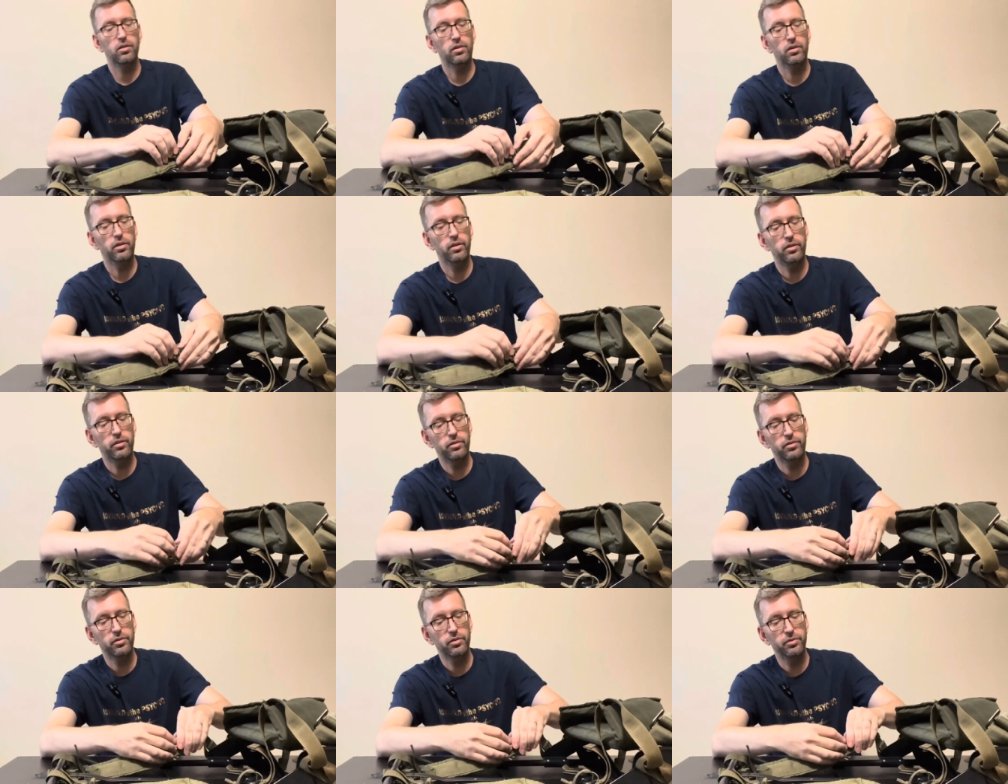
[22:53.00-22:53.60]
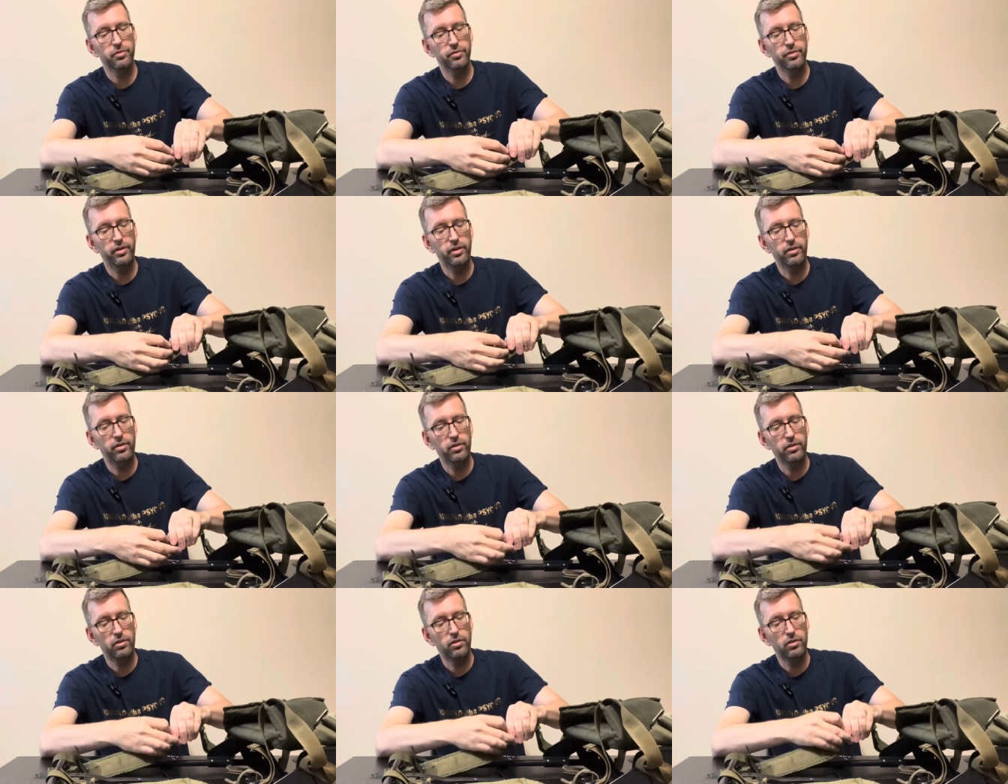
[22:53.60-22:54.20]
kind of turn
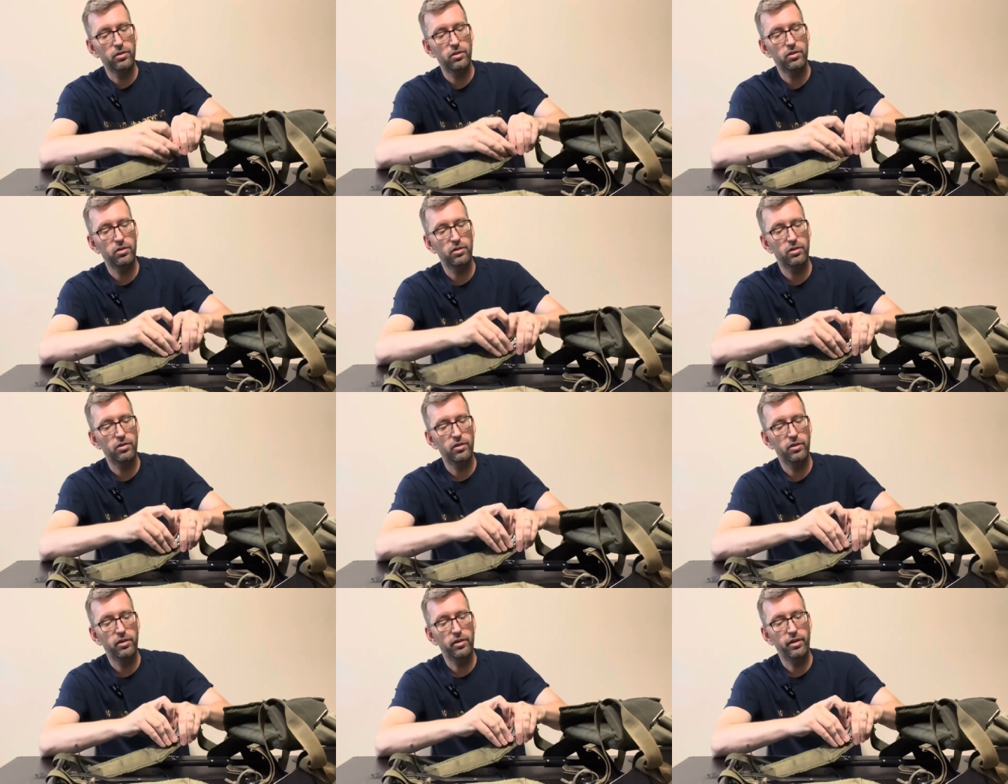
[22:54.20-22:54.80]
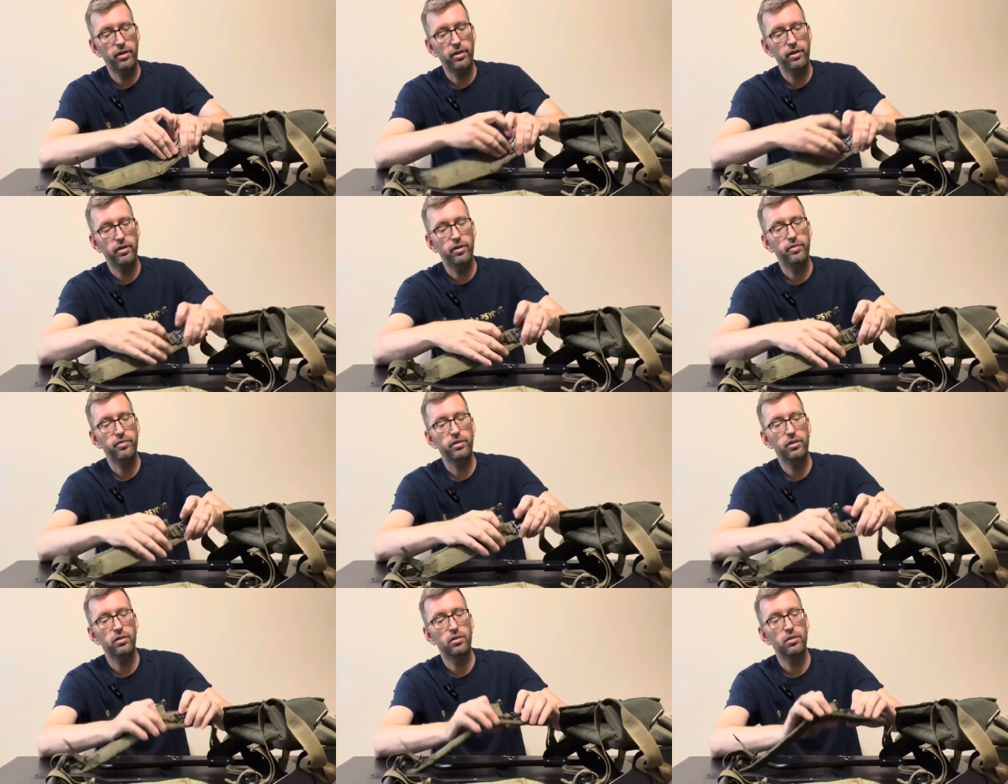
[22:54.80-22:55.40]
around the, the head of
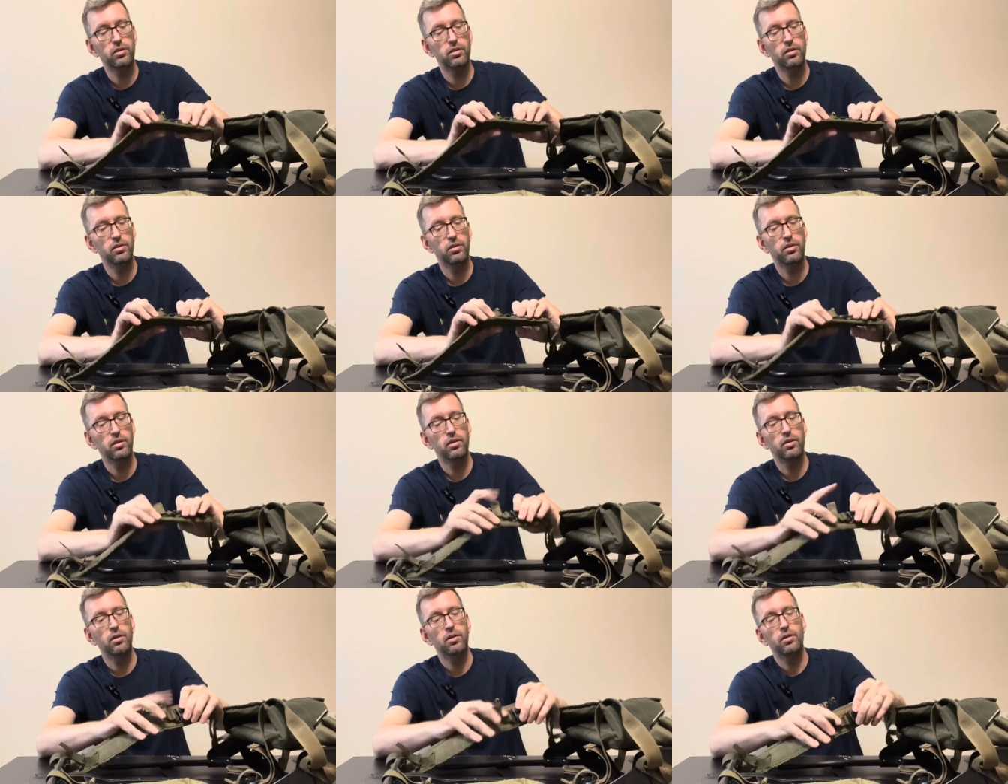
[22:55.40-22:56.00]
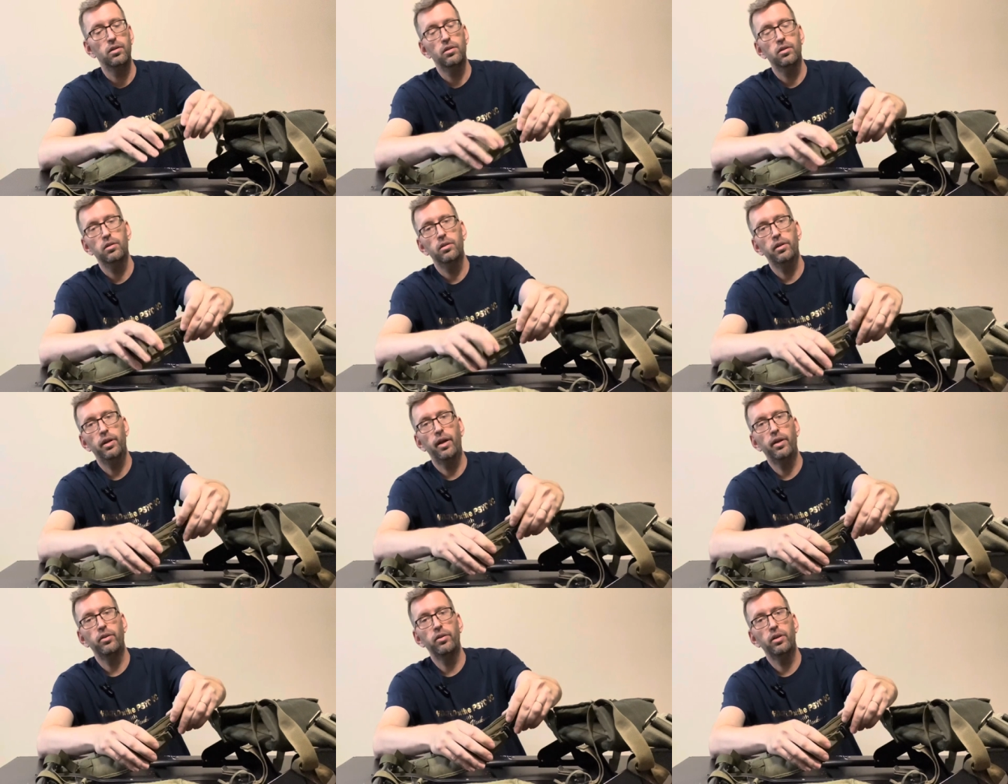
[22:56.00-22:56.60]
it,
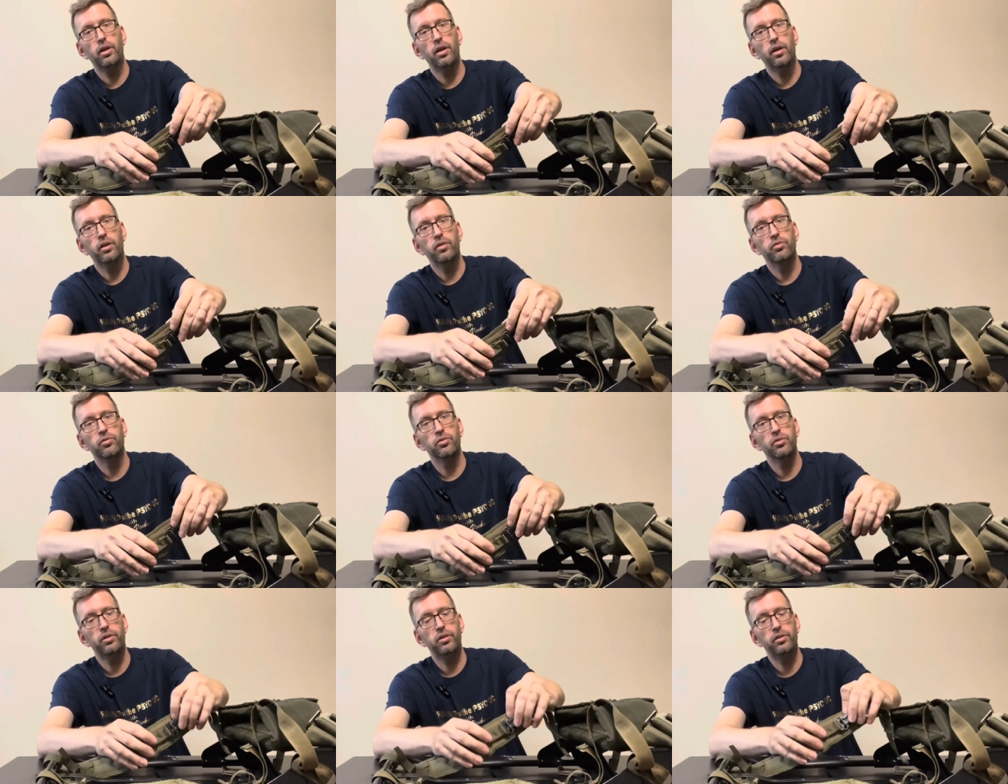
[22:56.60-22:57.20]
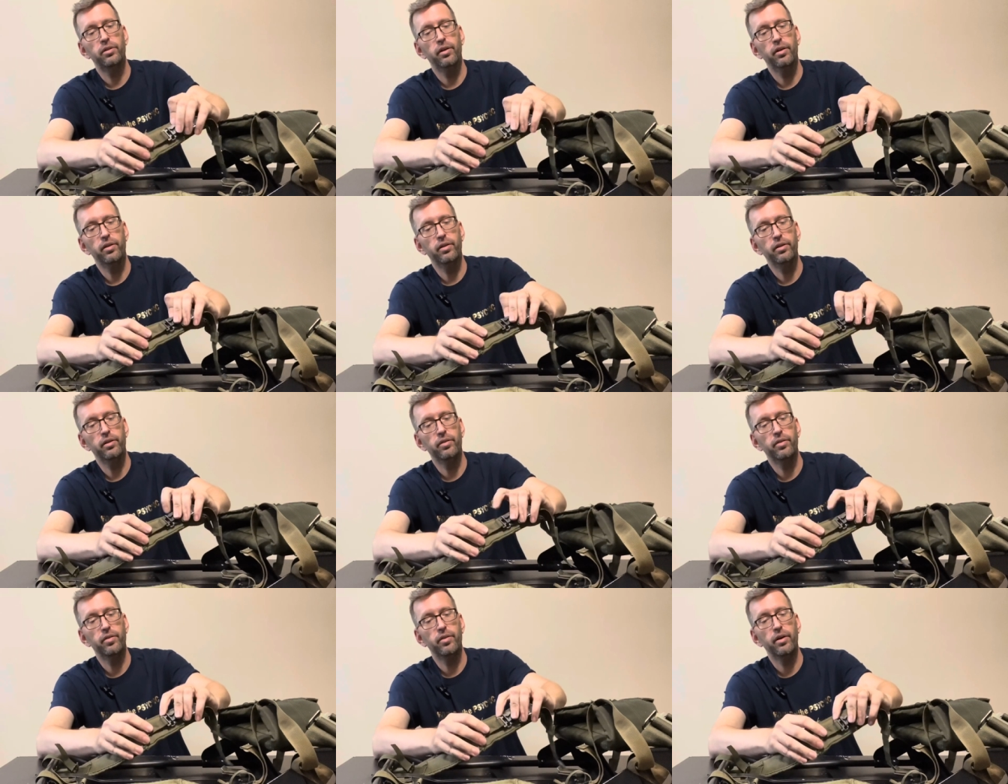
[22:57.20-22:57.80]
and you can't even really tell that
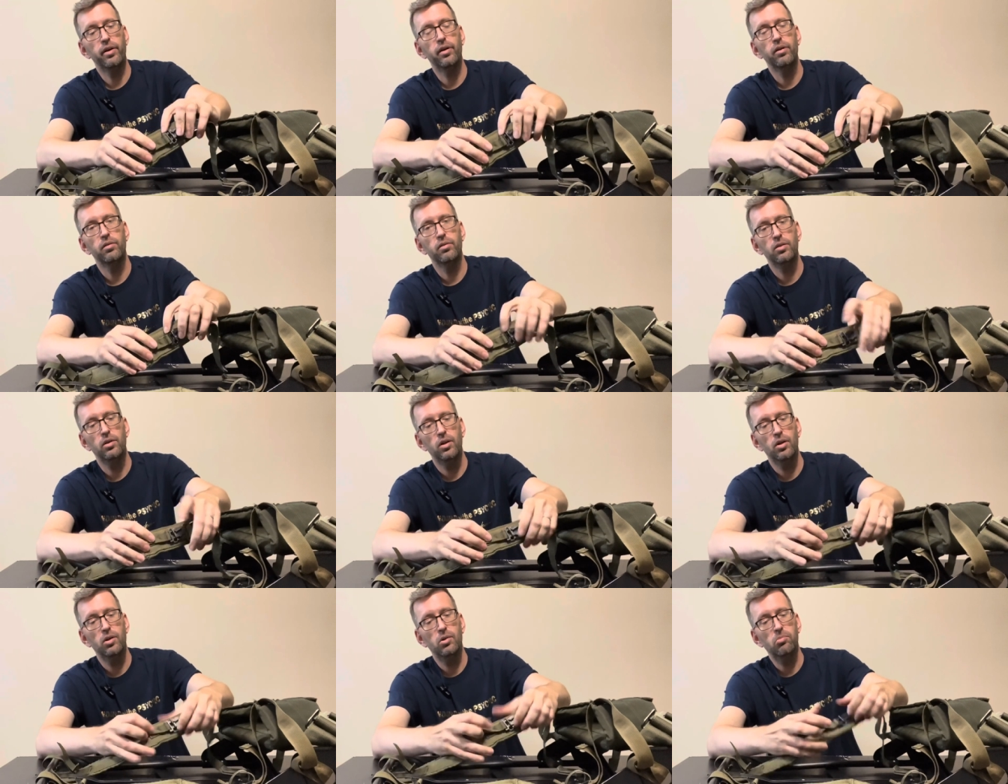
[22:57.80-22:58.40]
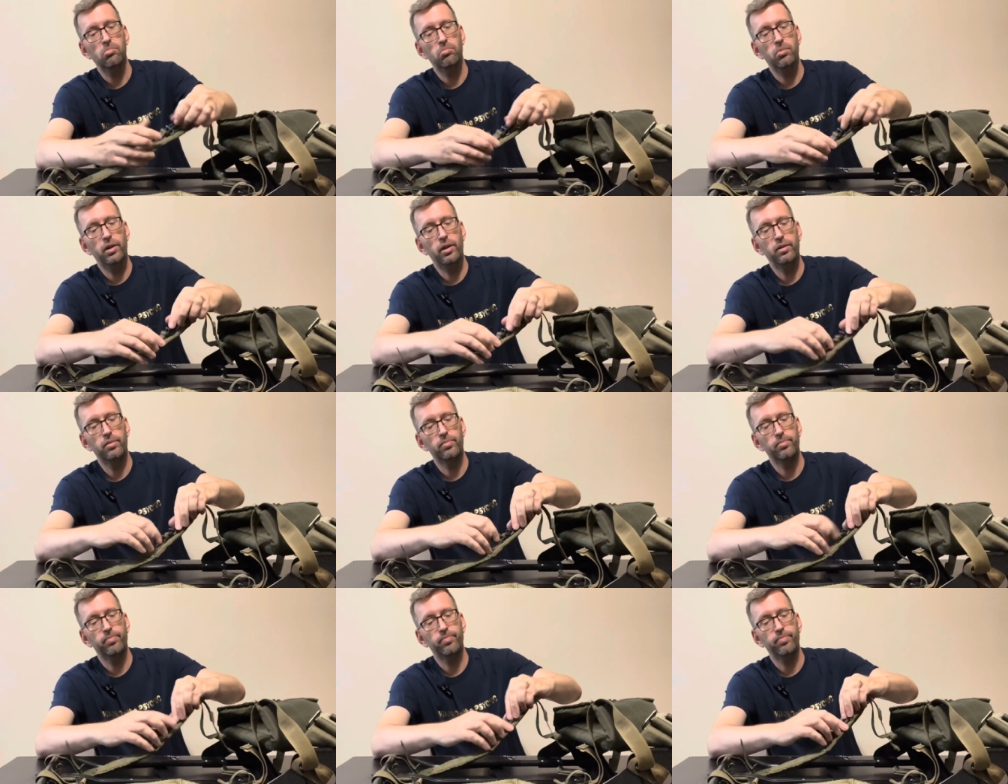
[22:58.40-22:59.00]
it's there. But